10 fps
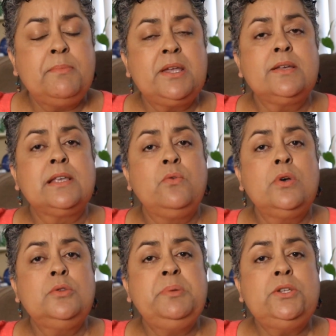because I
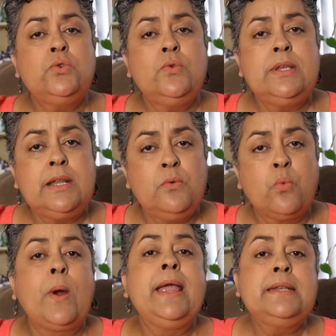will be doing a
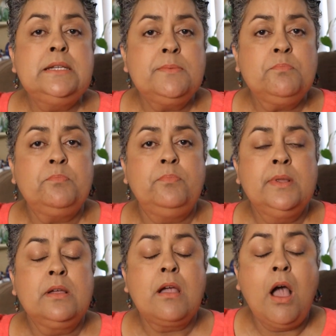random
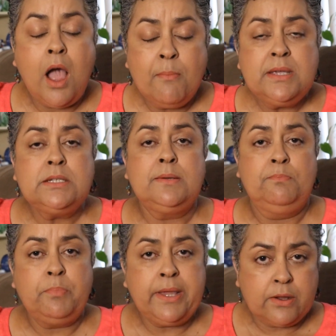comment
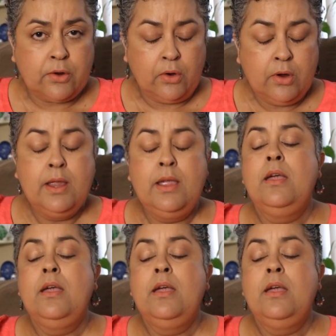picker.